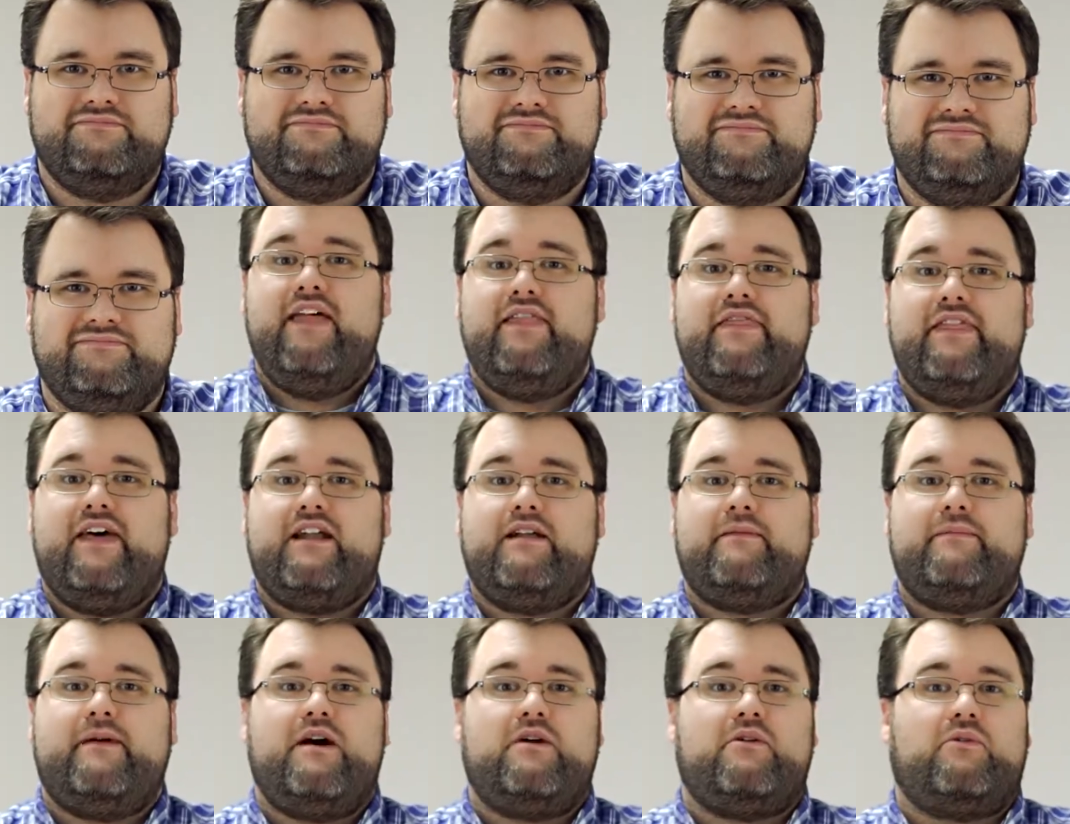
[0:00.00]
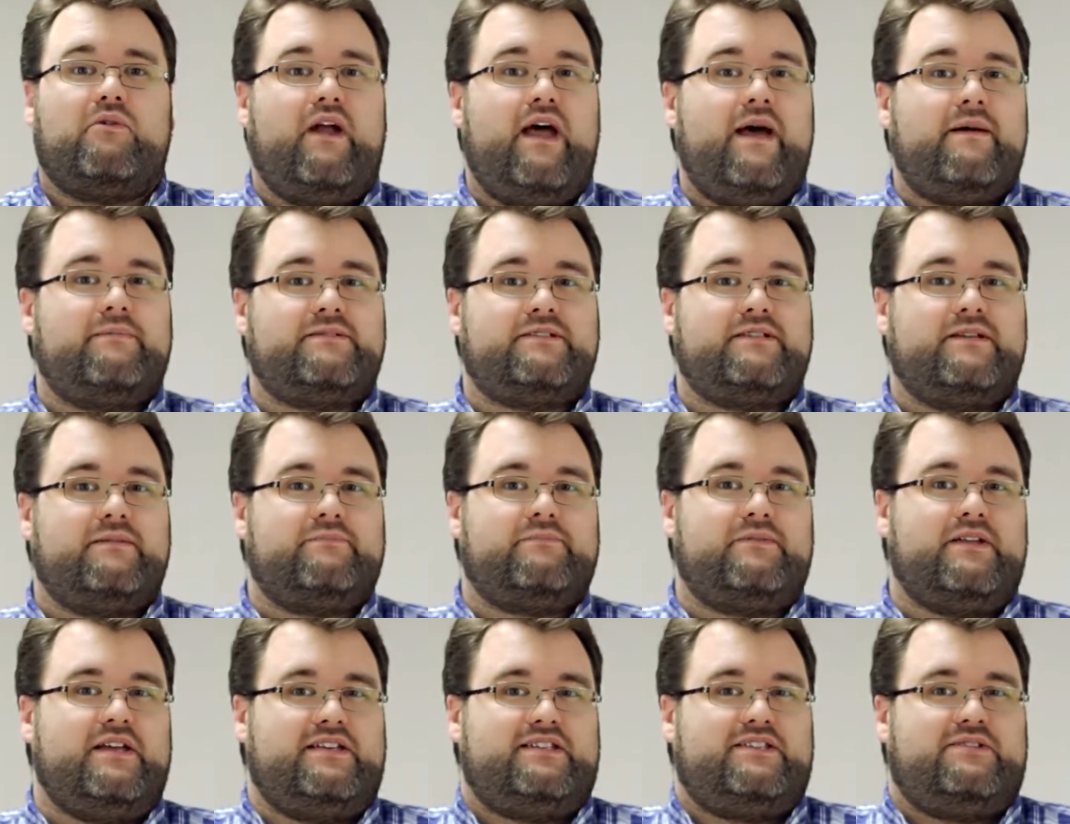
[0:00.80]
And that about wraps
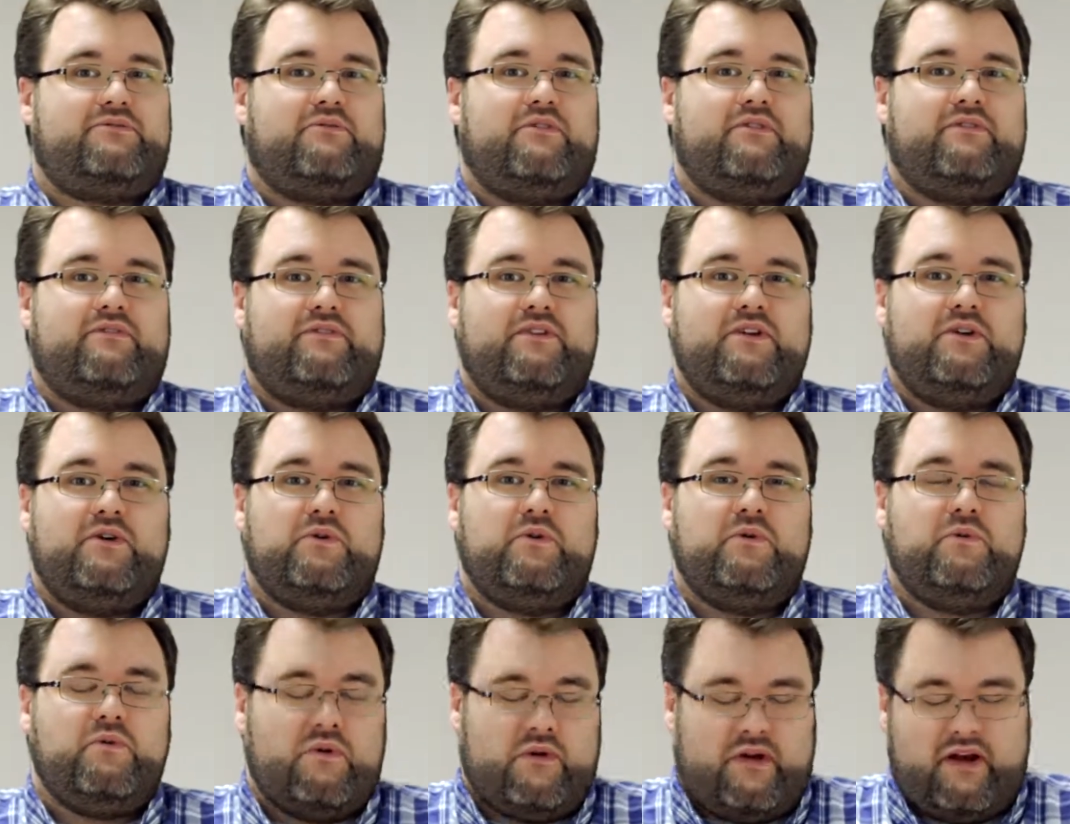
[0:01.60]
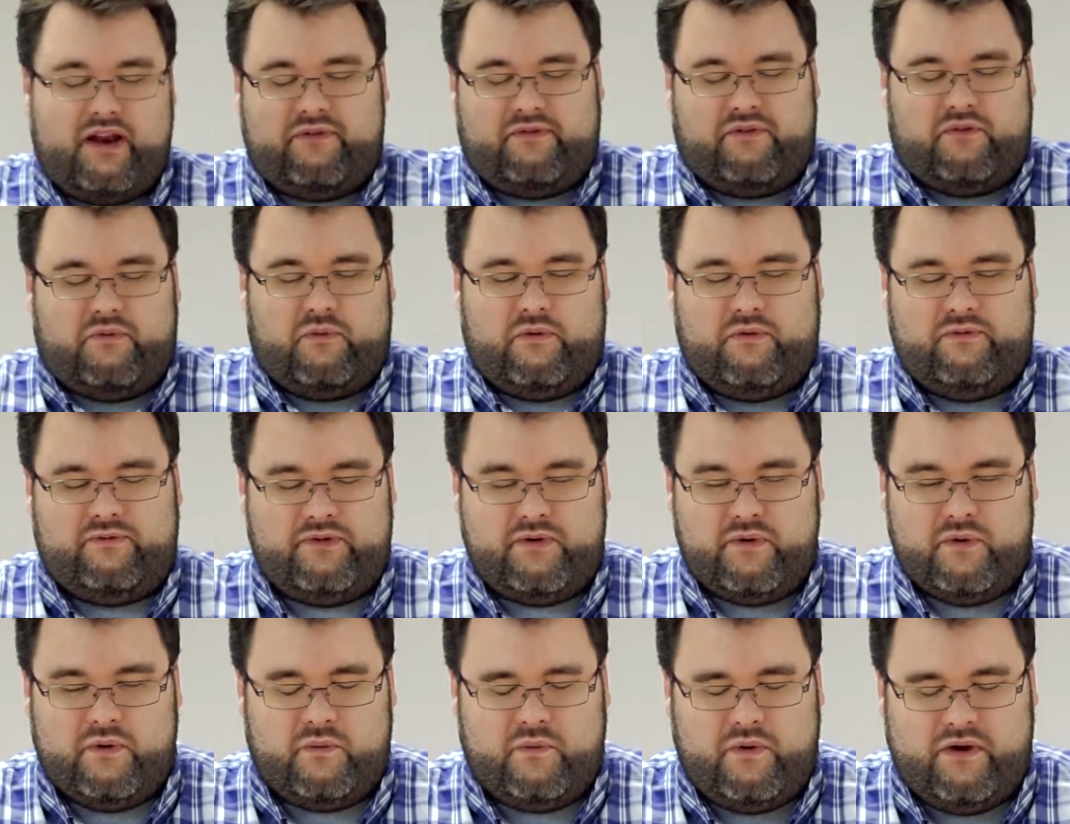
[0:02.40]
up this review, whatever
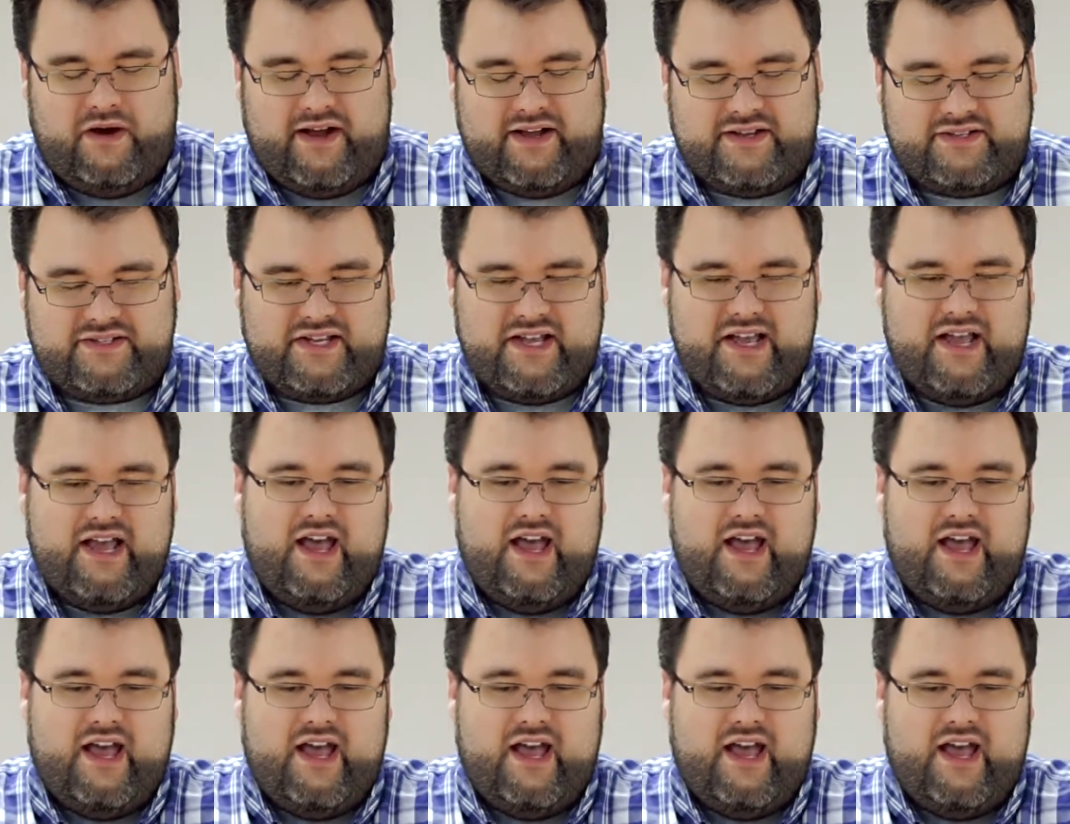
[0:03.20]
review it was.